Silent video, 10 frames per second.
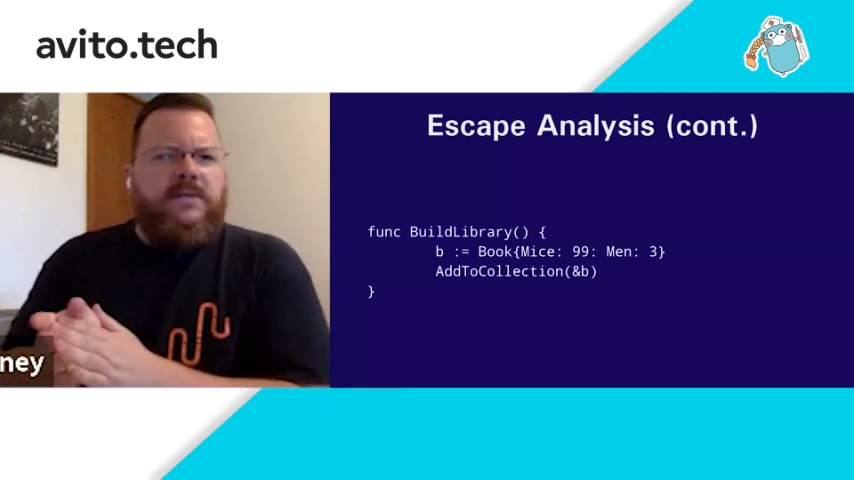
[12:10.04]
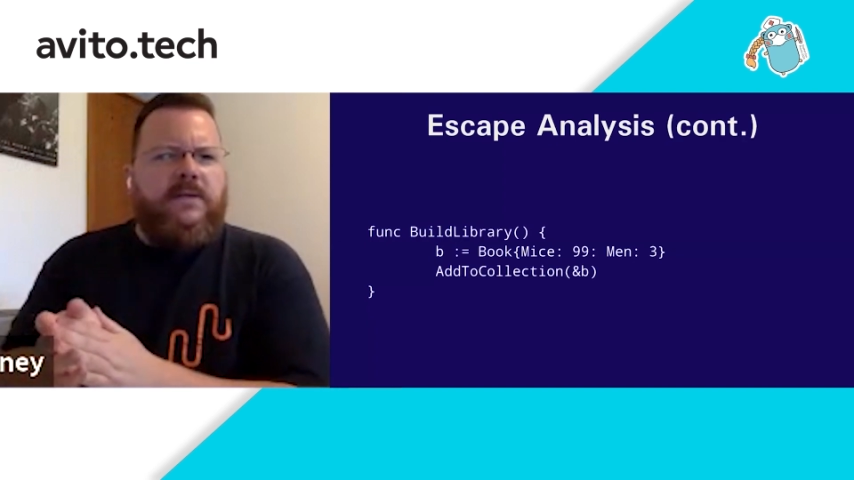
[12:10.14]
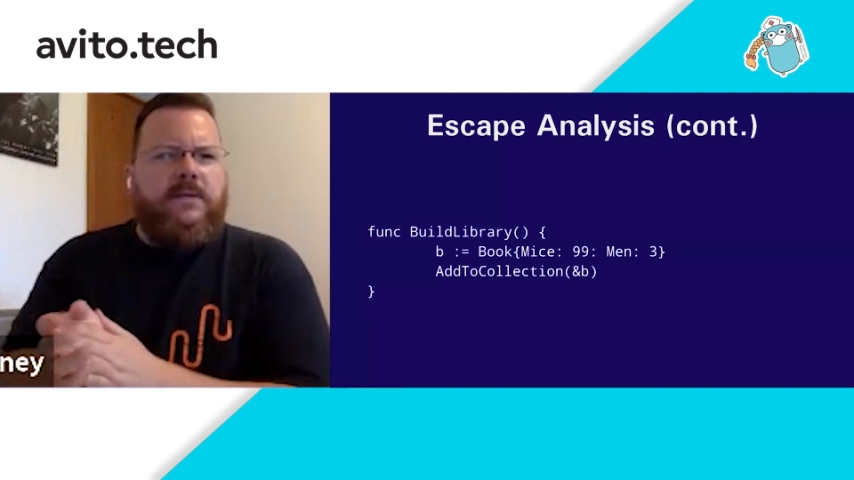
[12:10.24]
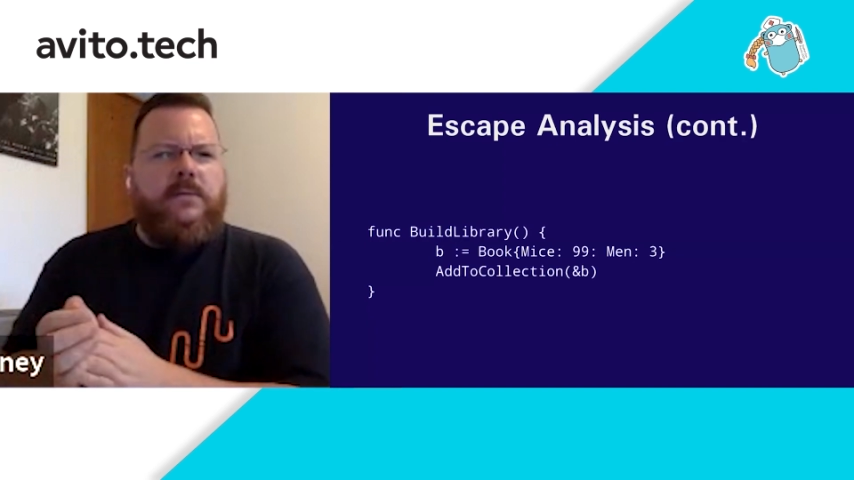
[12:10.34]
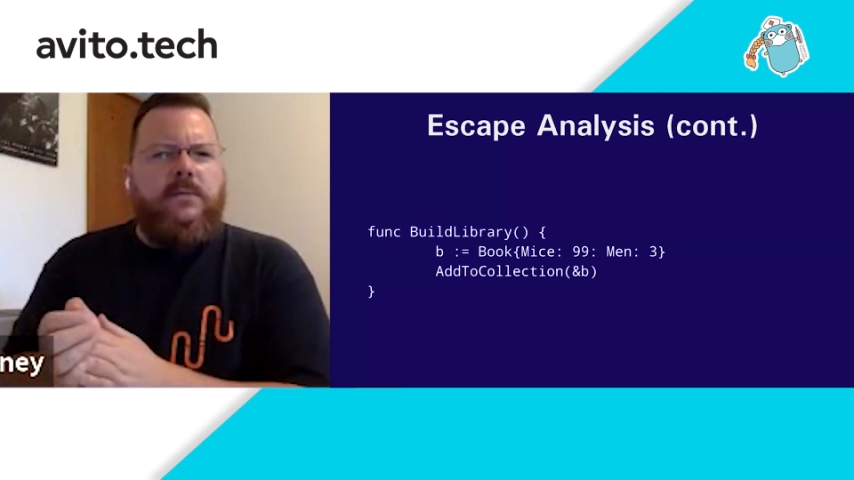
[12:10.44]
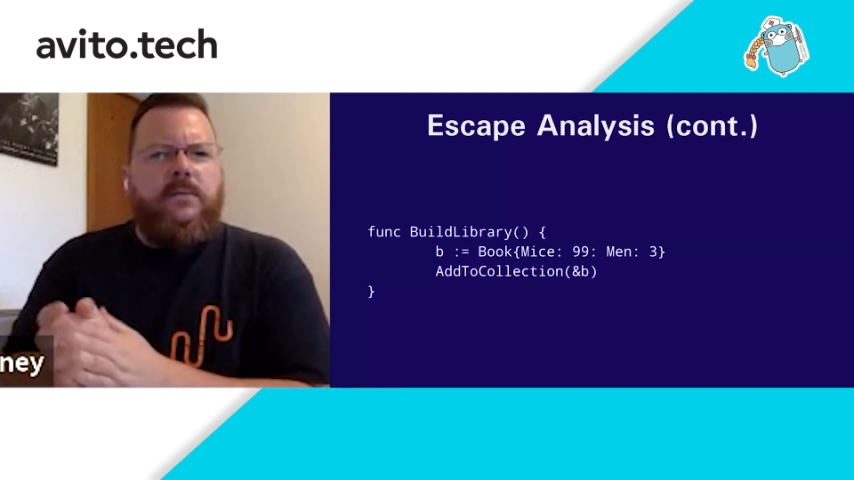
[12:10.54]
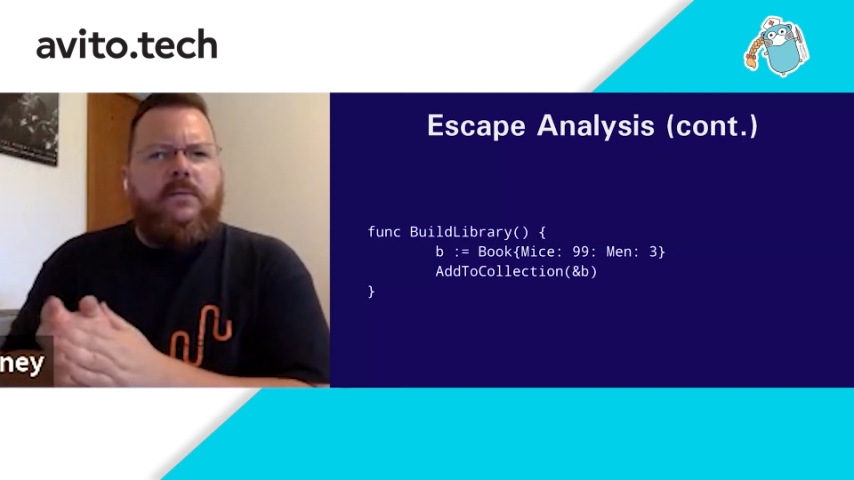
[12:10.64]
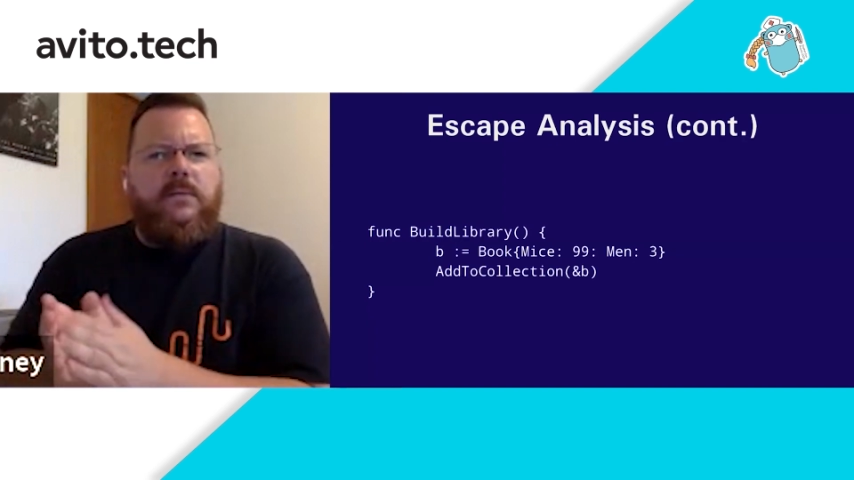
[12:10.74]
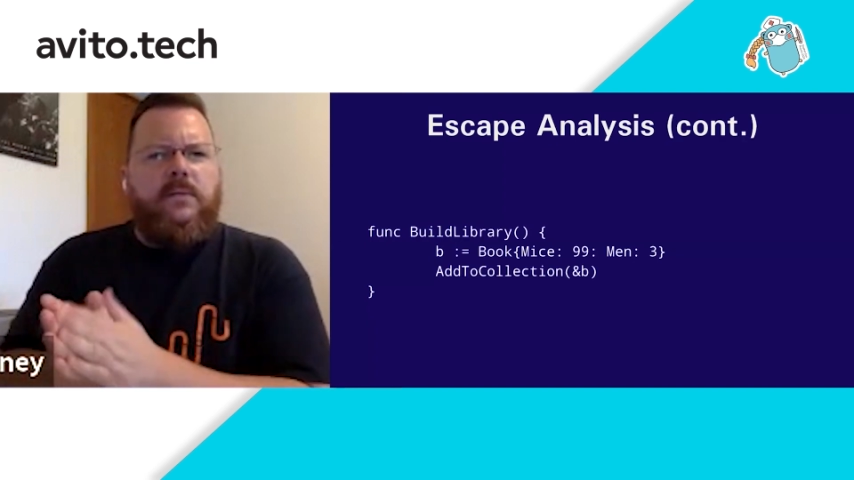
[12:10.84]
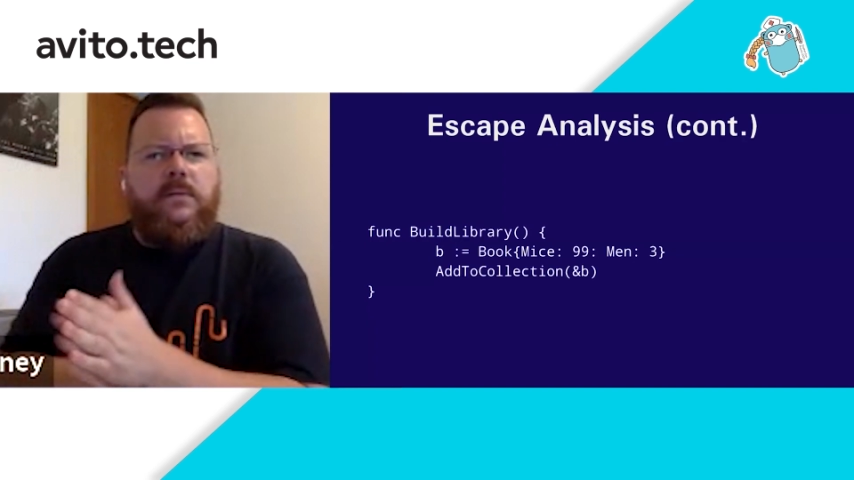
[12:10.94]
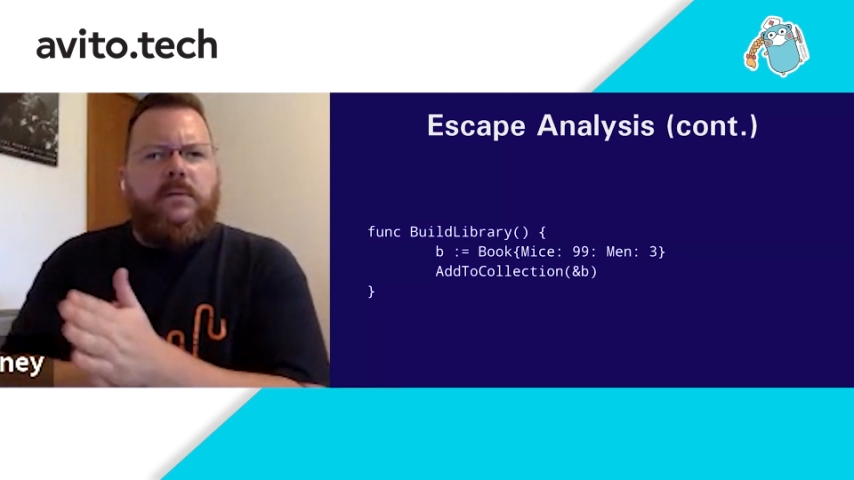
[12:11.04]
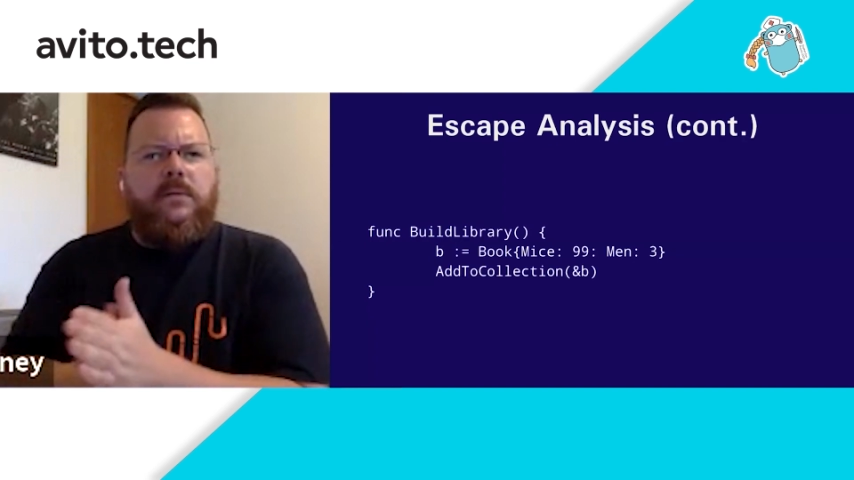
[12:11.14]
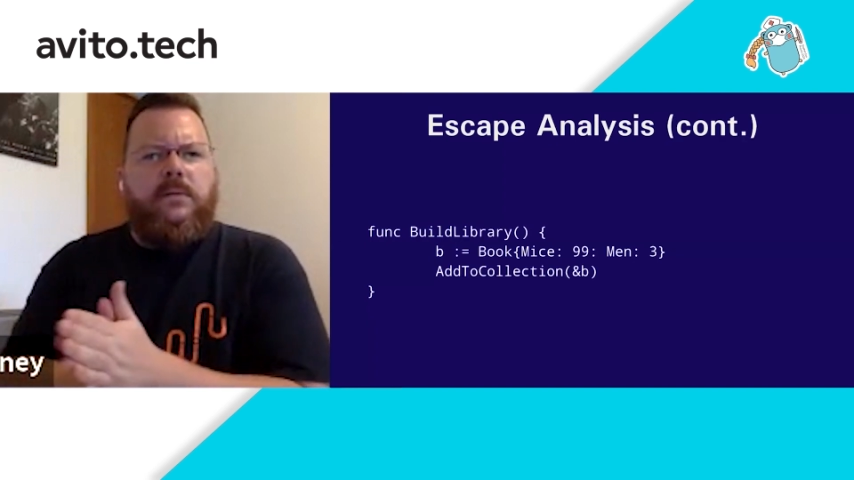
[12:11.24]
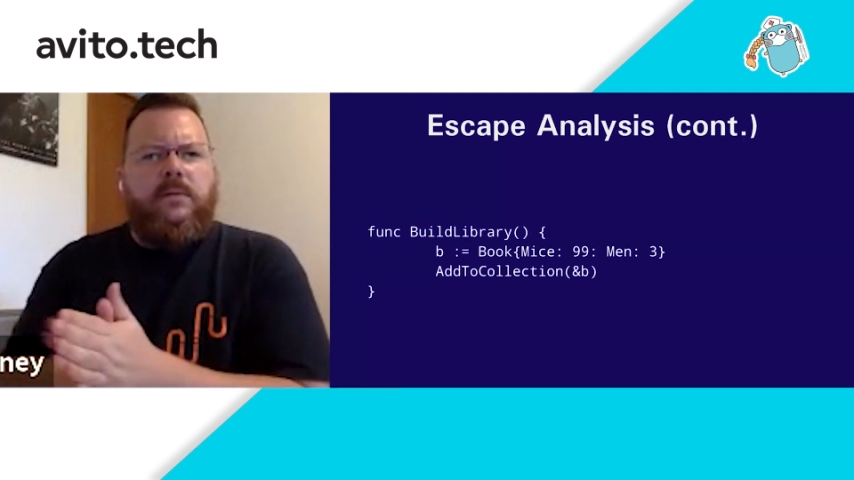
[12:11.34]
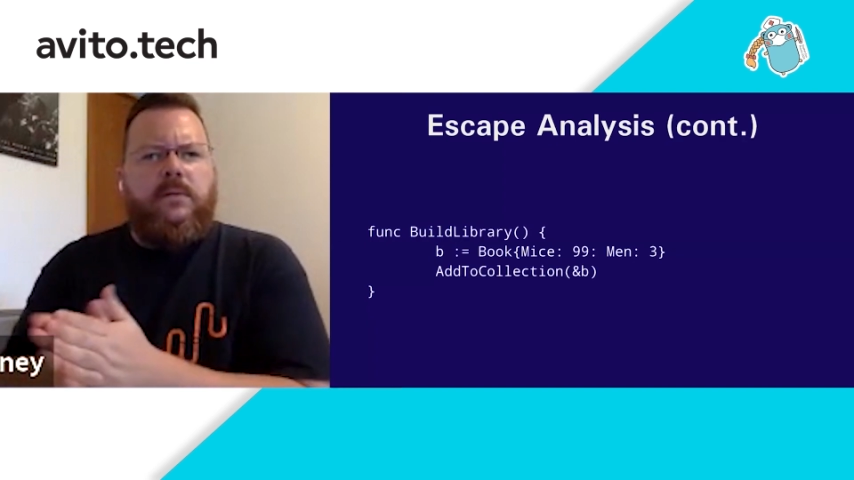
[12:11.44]
So
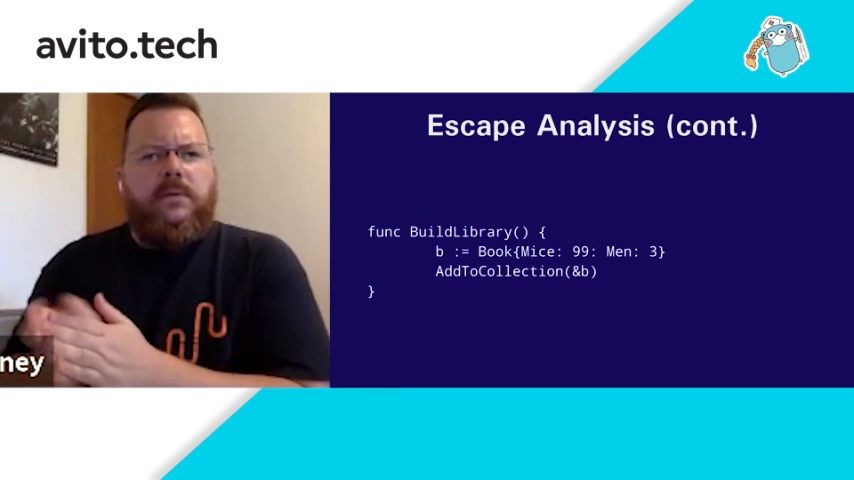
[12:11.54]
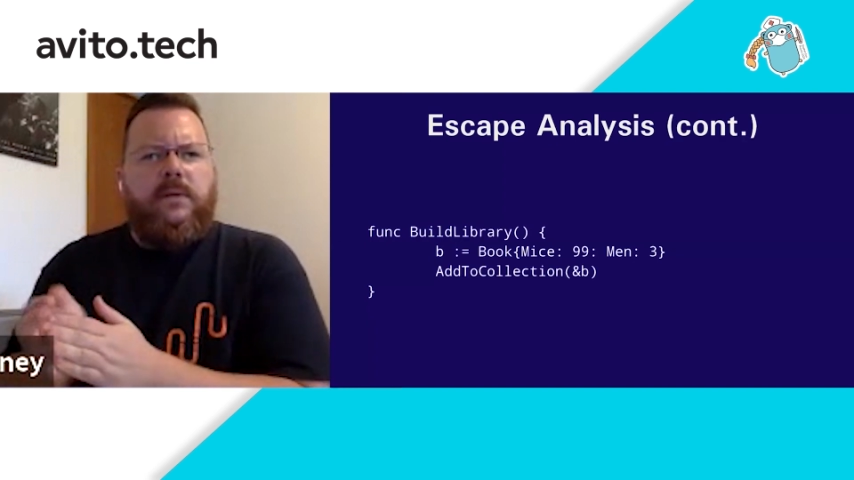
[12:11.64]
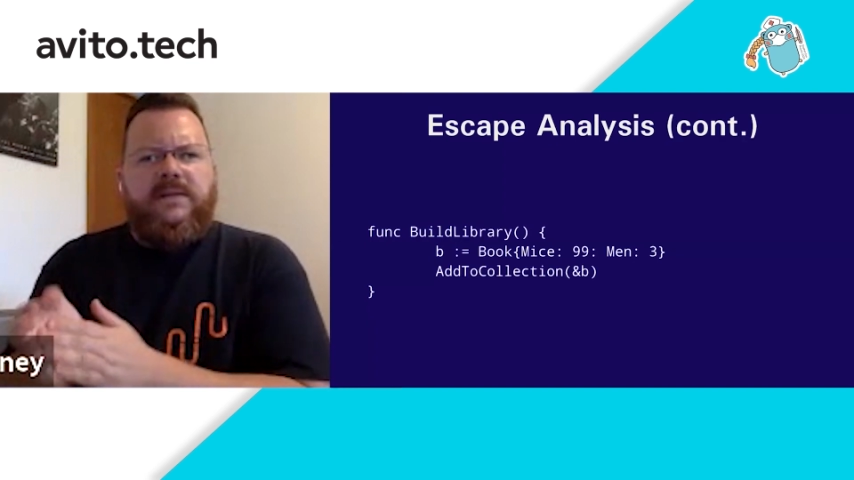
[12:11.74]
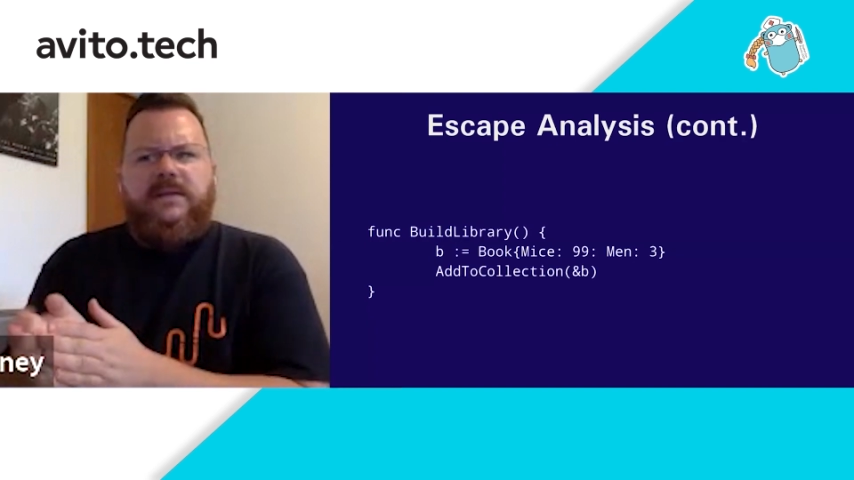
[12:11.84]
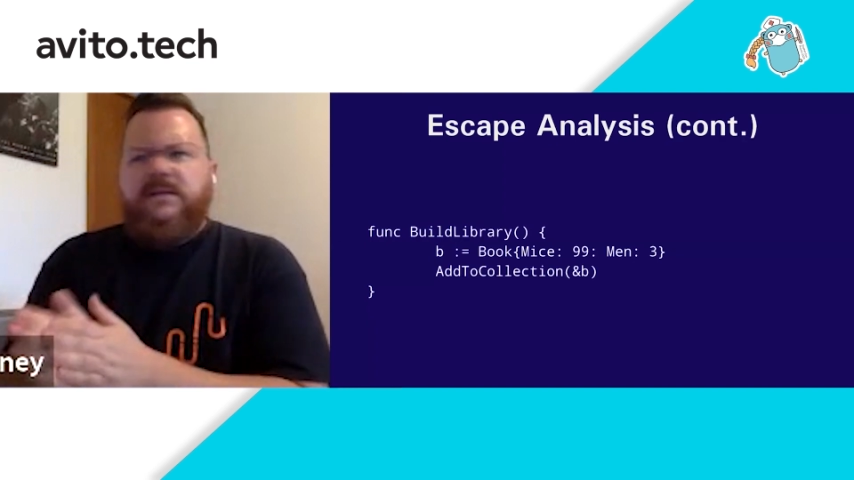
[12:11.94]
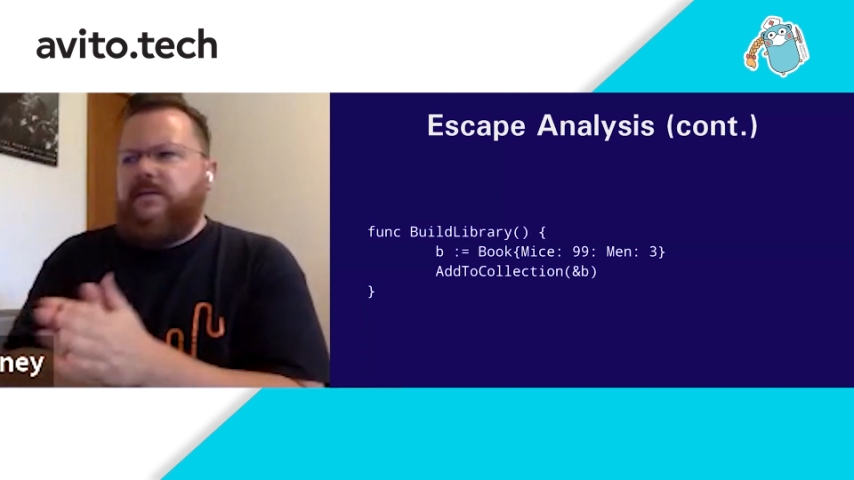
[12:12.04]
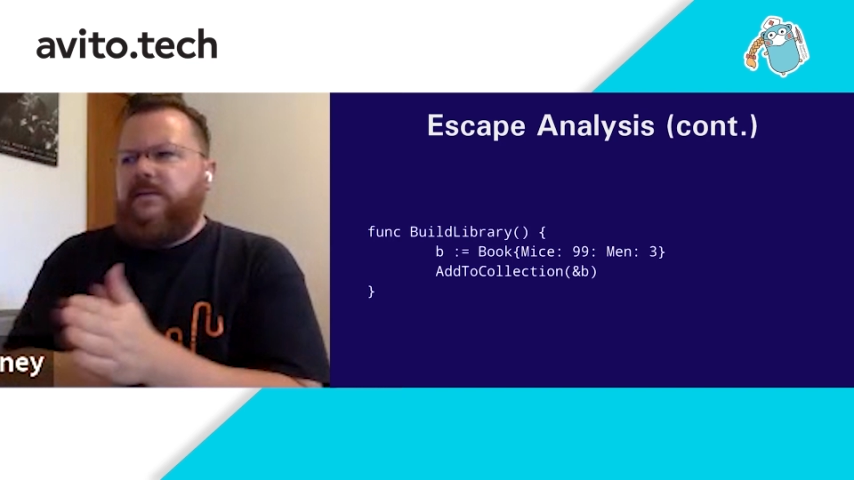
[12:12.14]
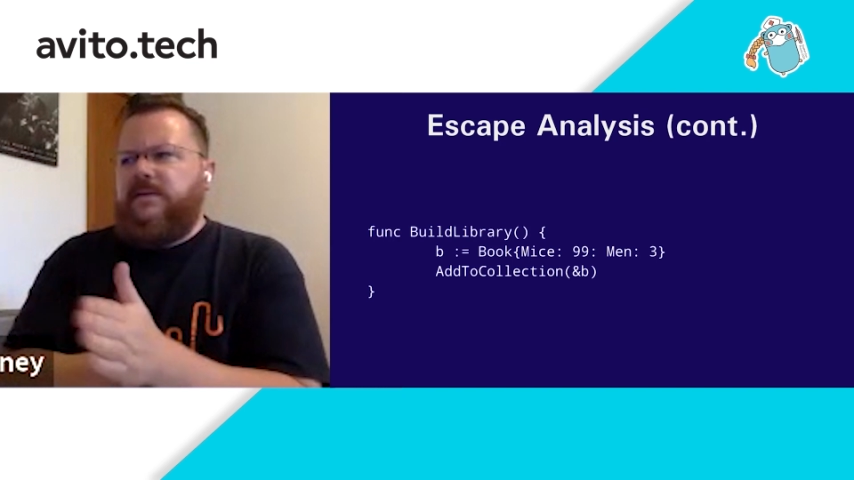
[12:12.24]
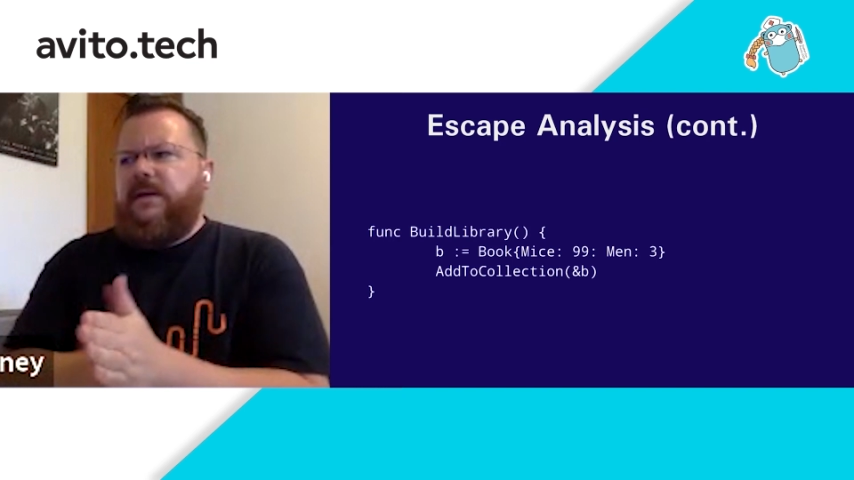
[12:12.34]
let's consider a